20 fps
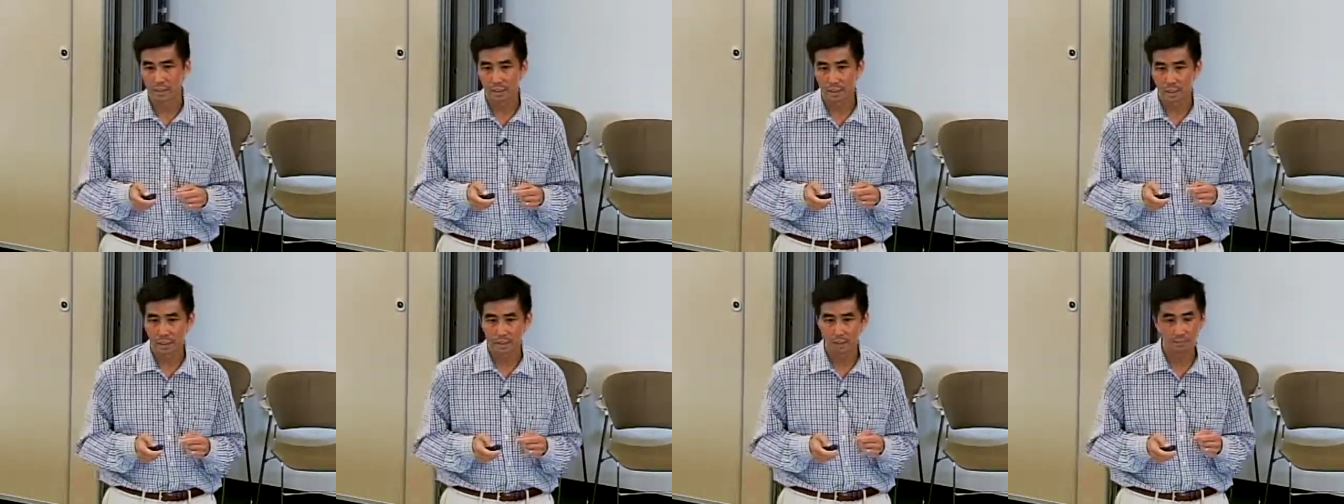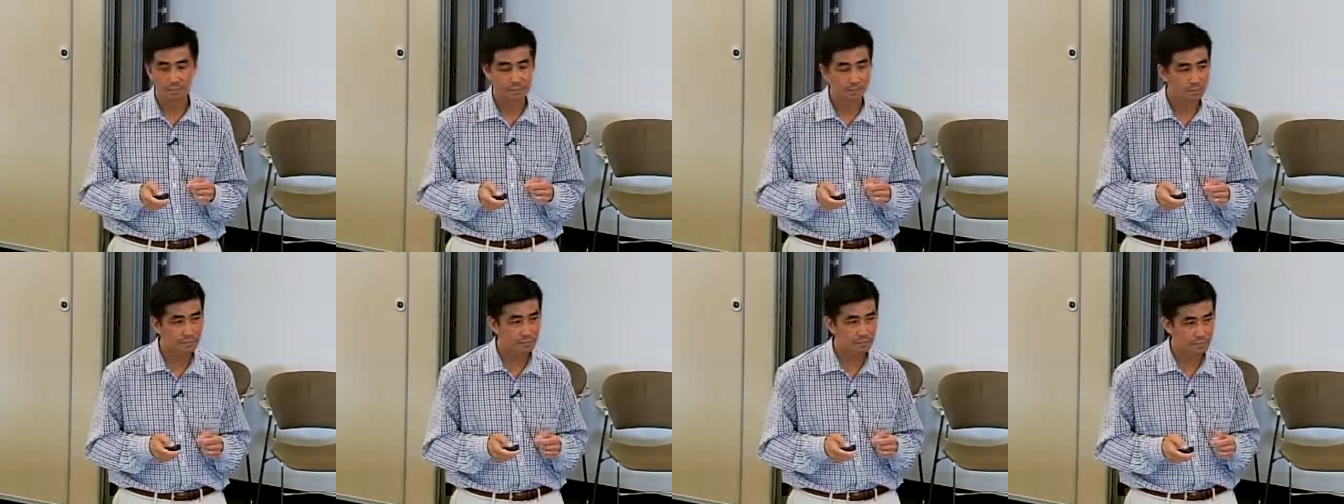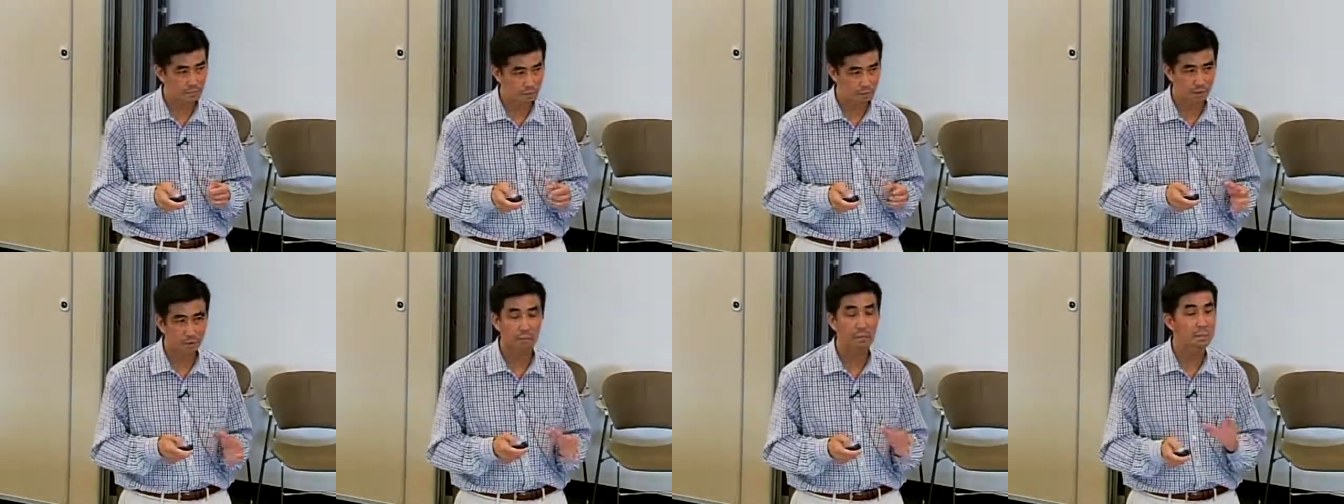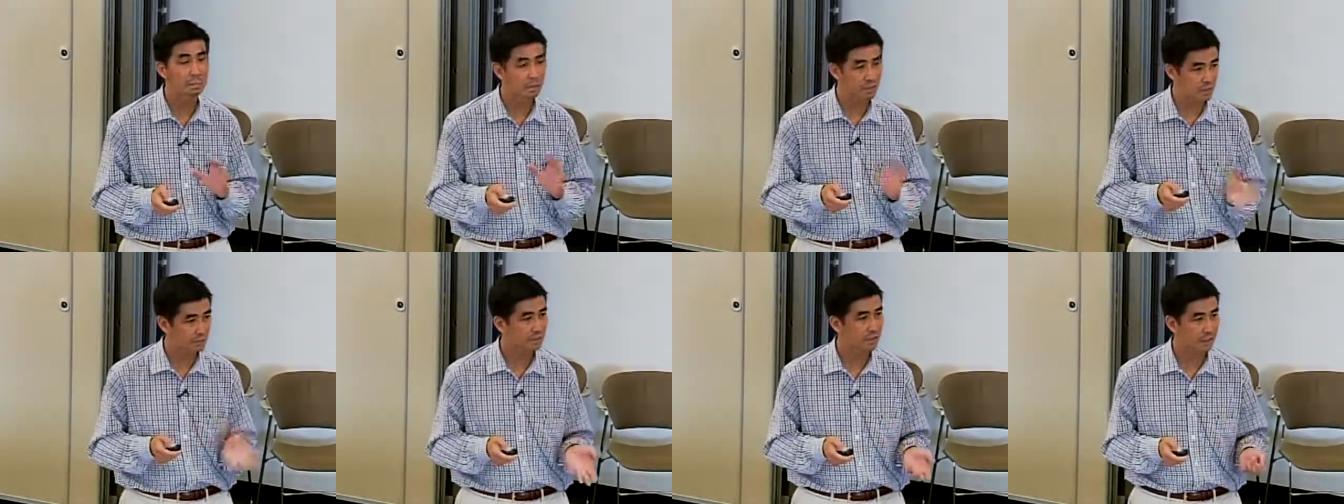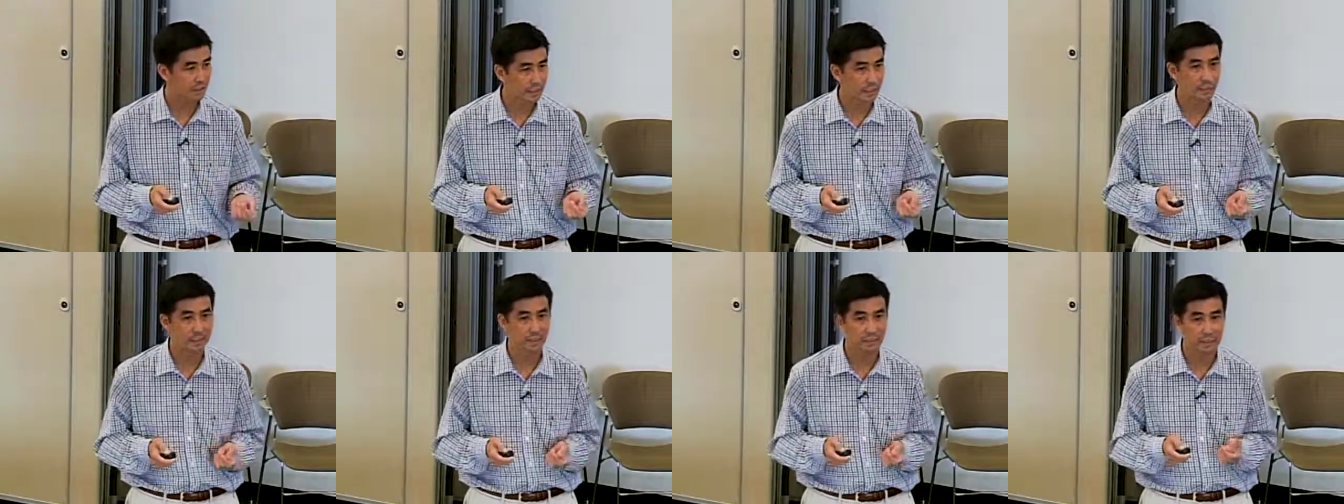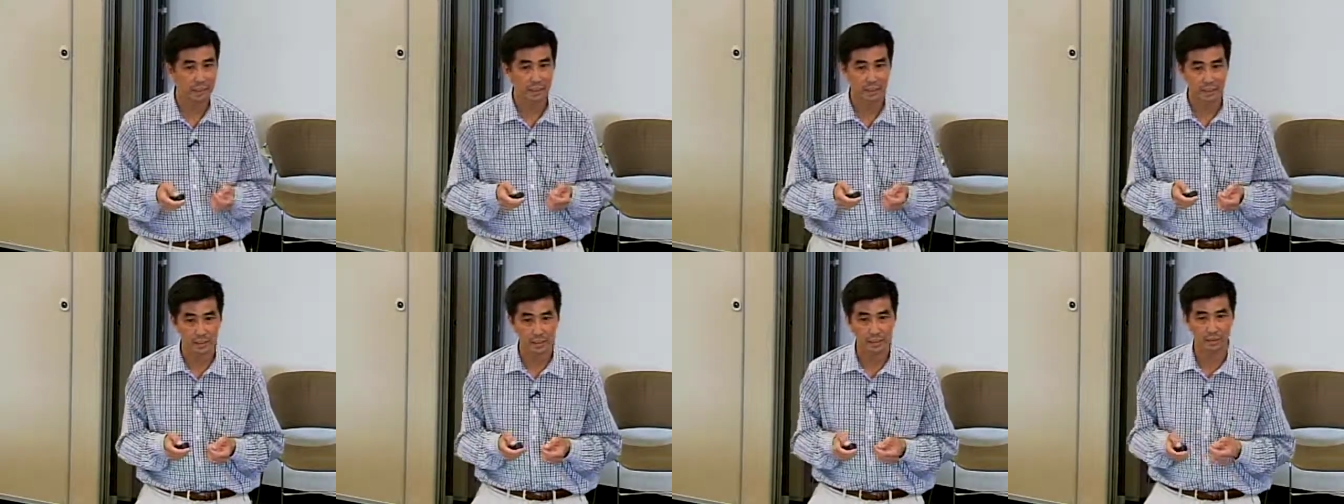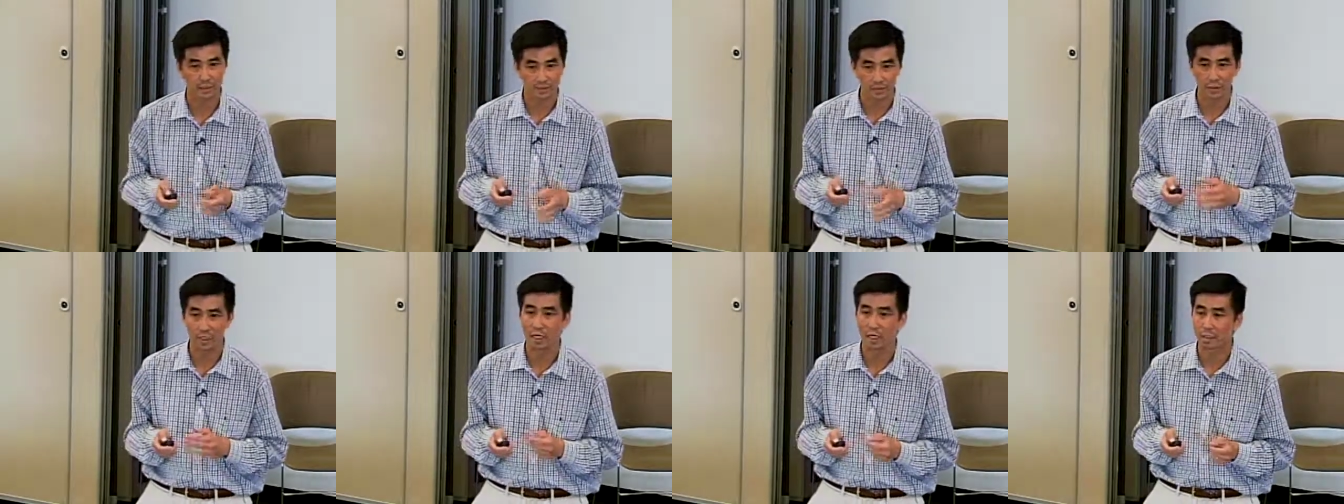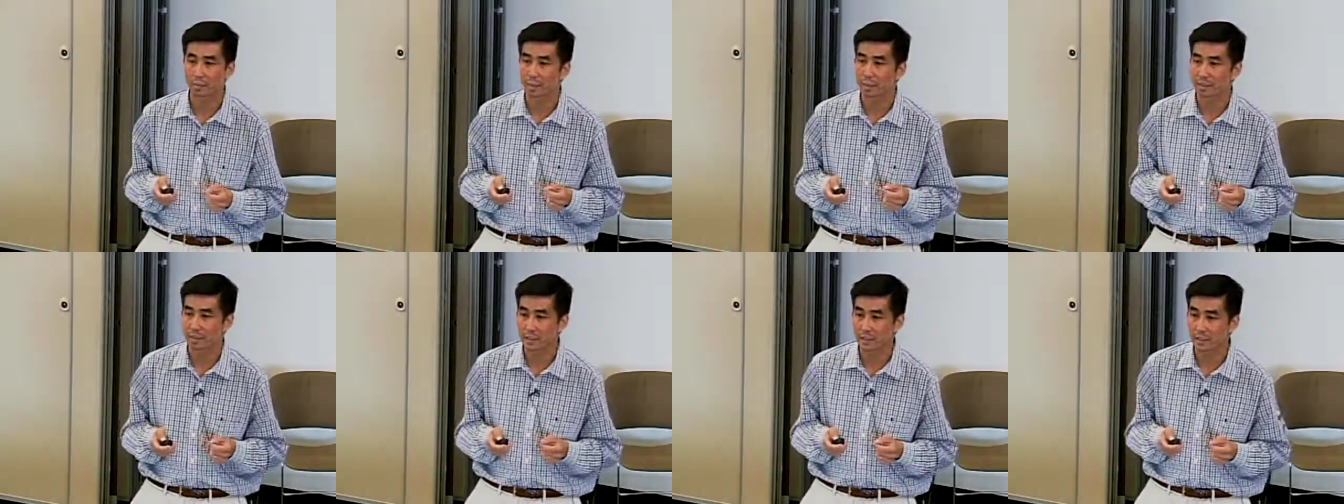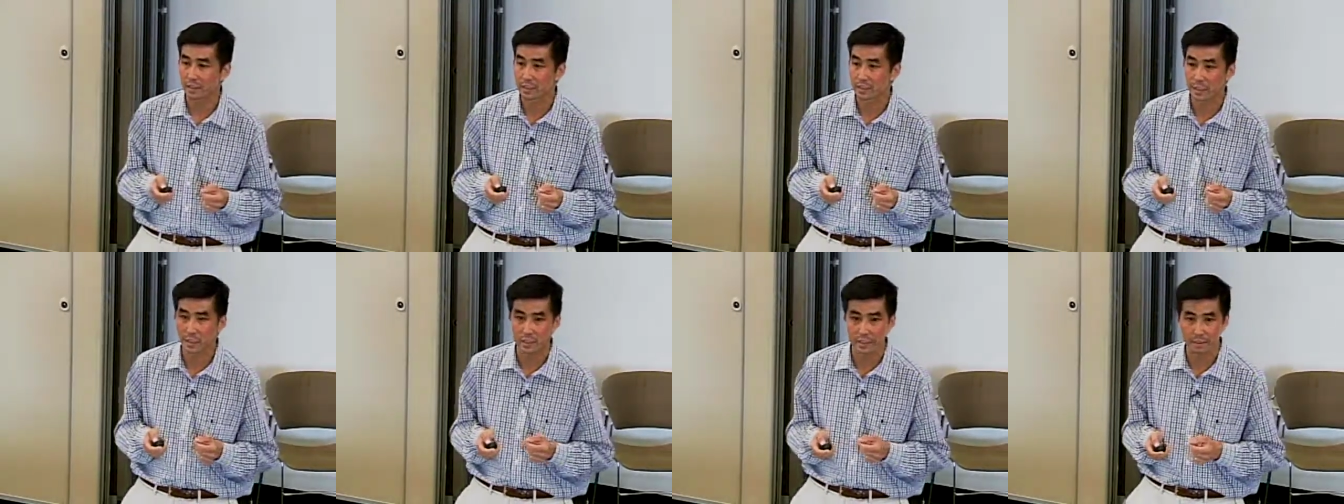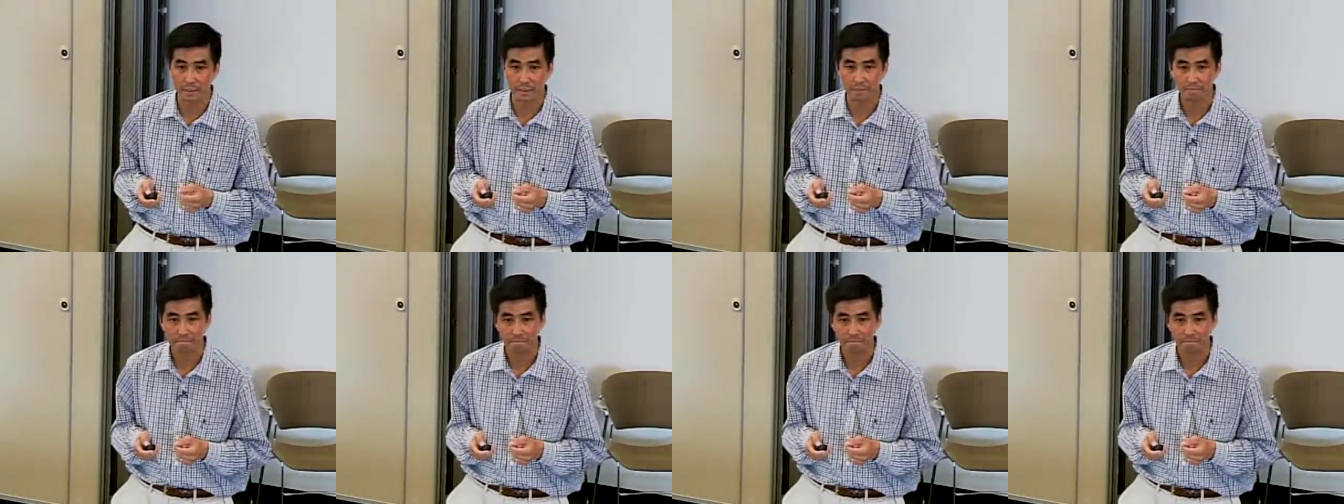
Um, although people have tried to estimate this. We'll talk about this at the end.